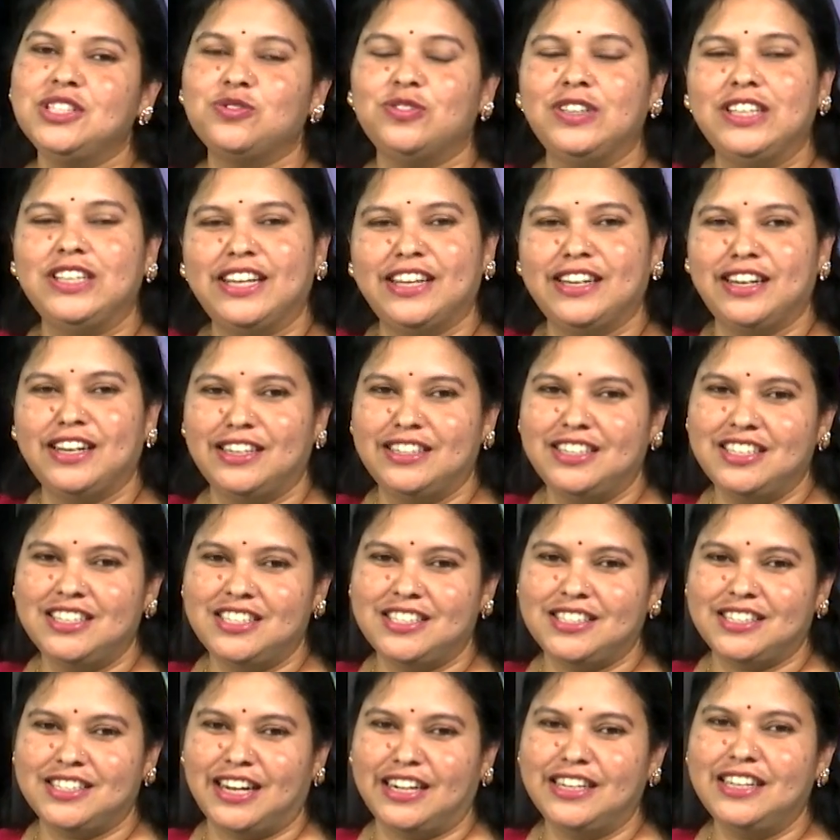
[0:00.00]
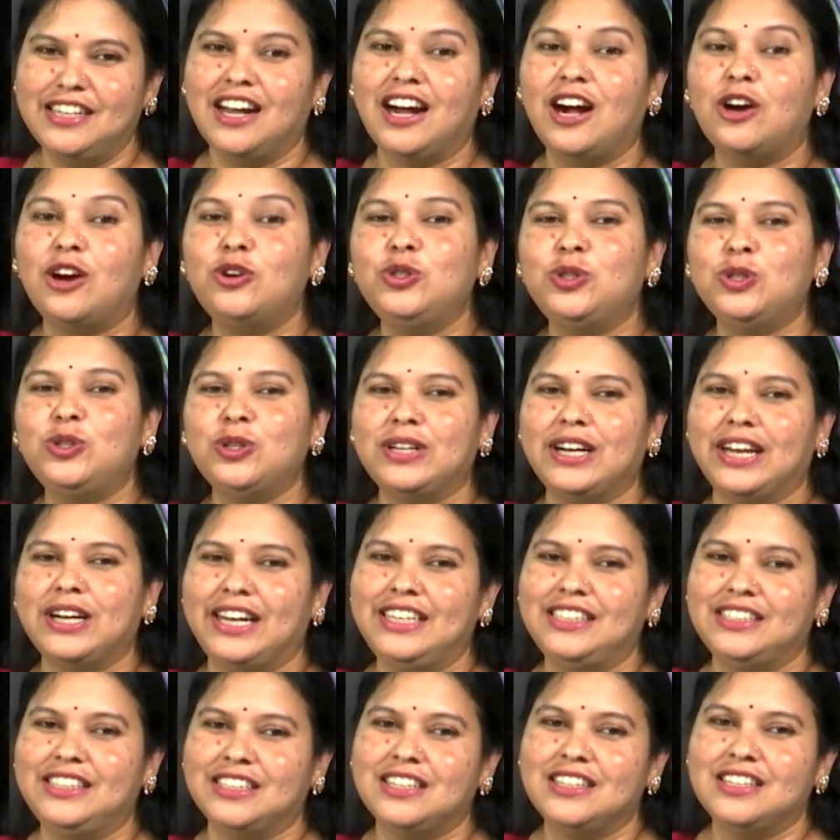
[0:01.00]
we can understand how to
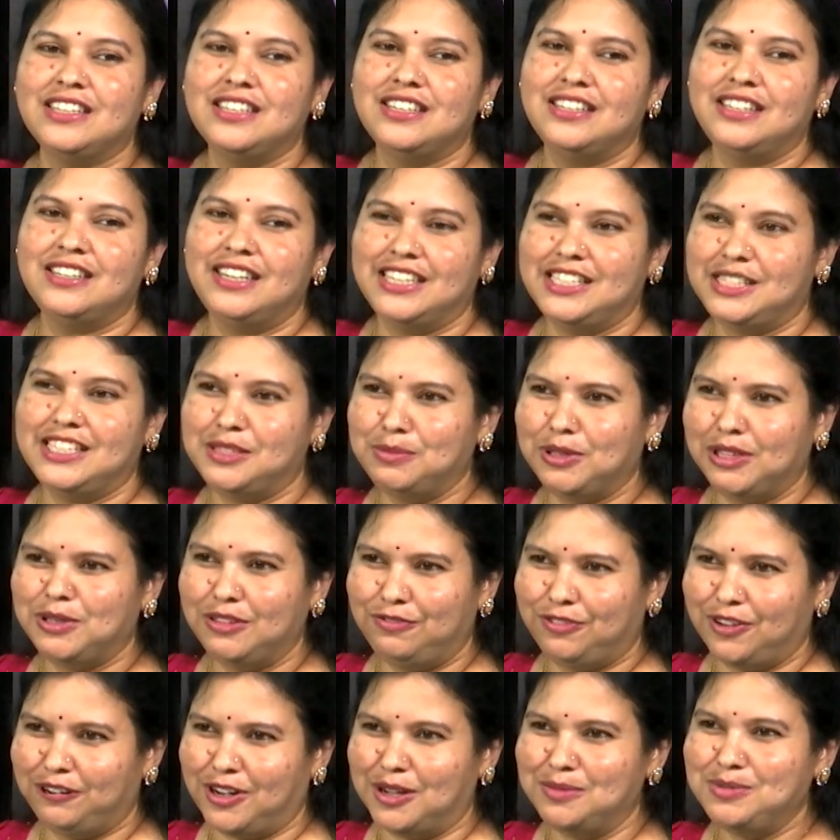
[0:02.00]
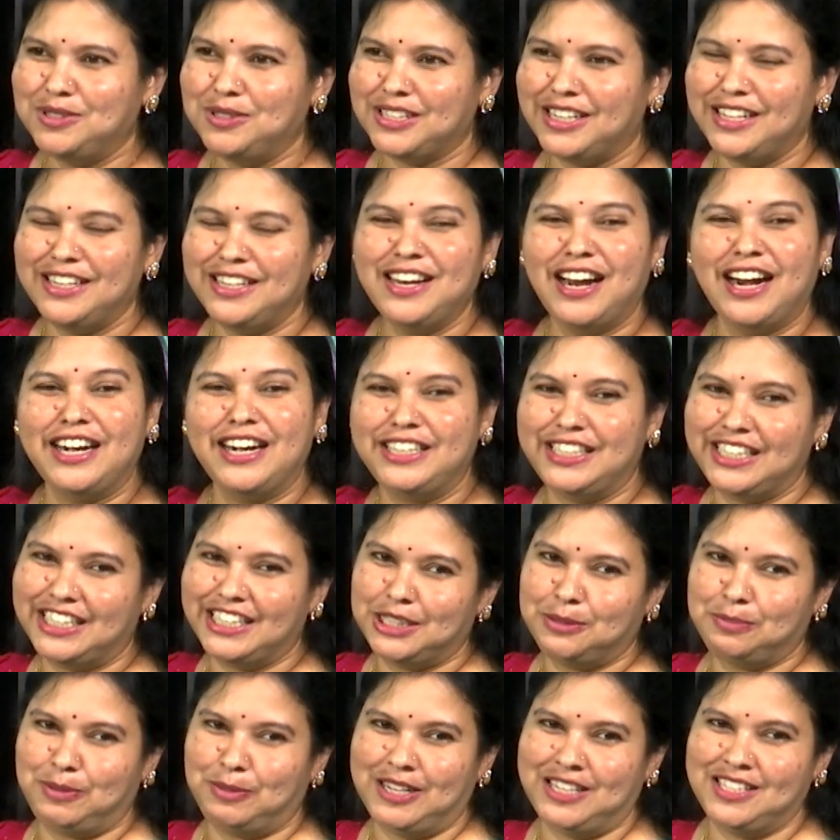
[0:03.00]
write decimal forms in 100th
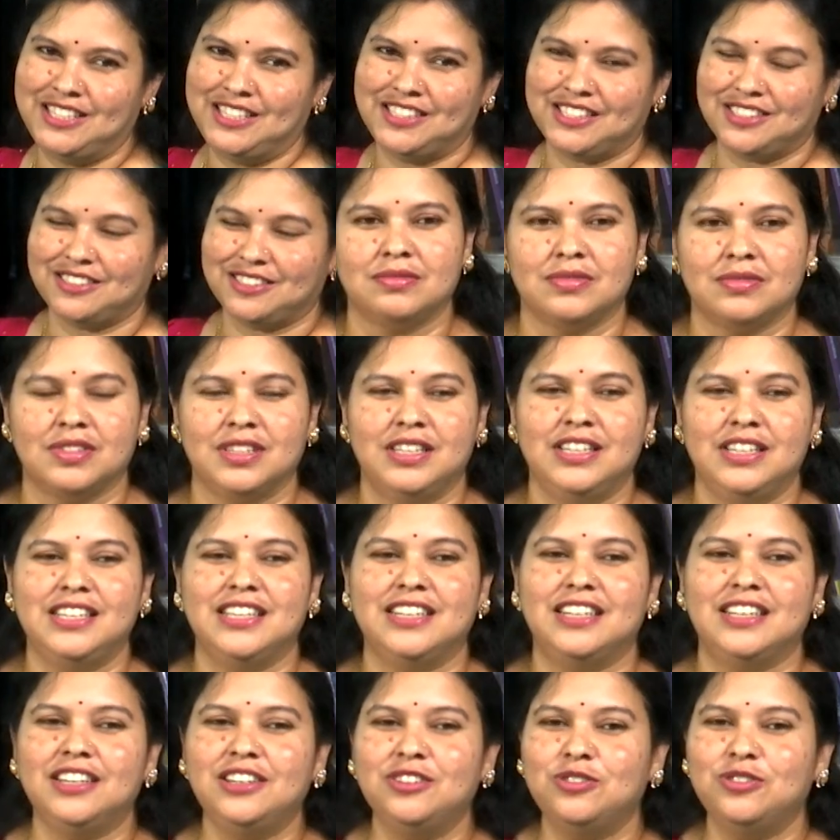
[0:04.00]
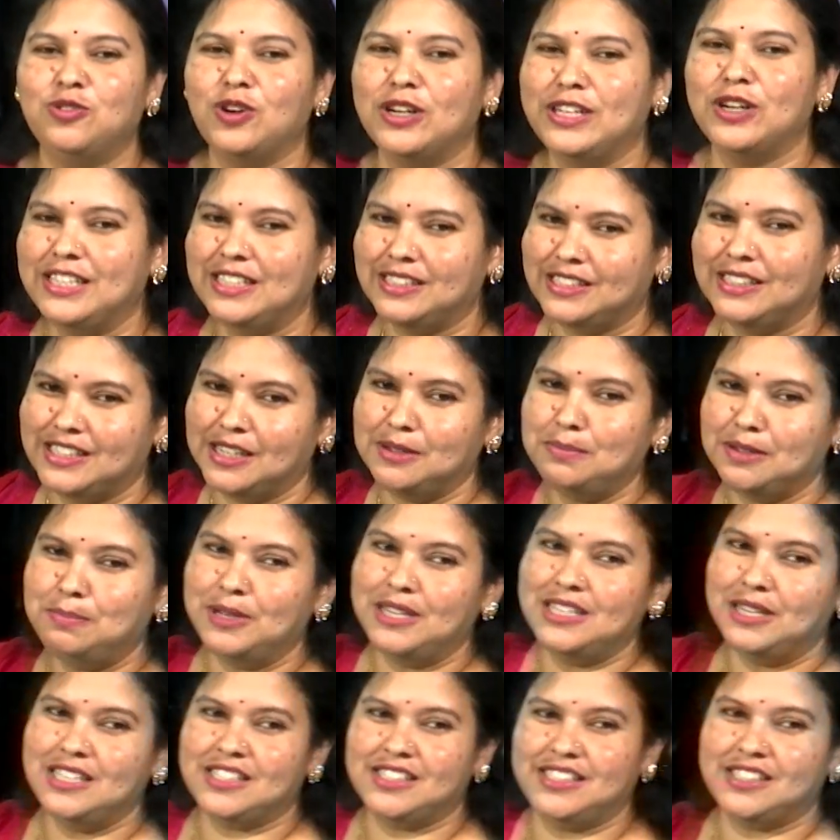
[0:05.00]
place. Here one example
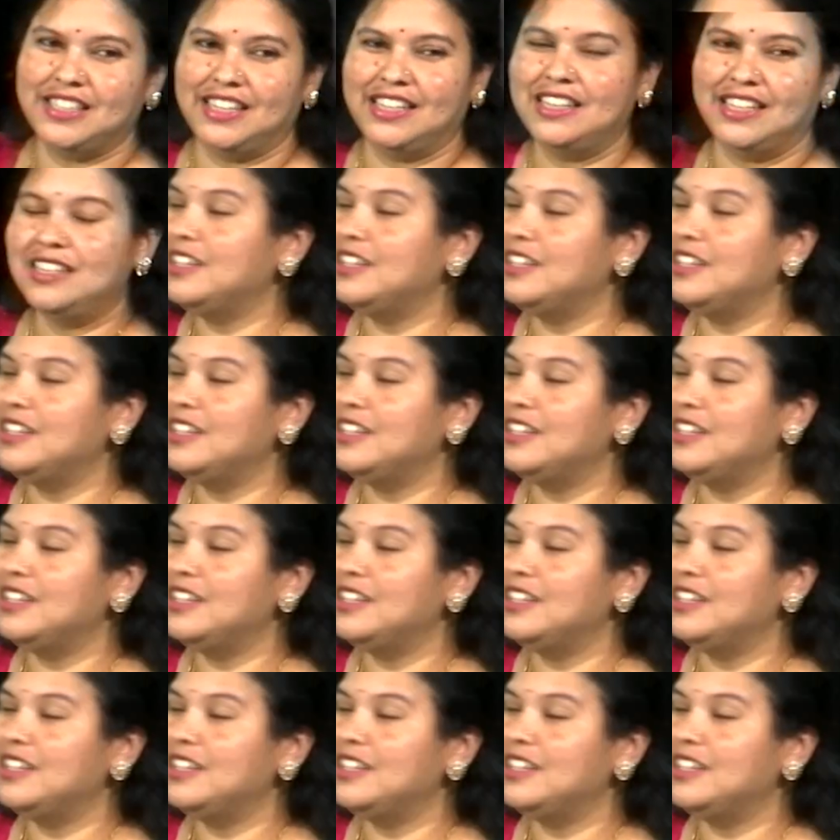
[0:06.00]
is there,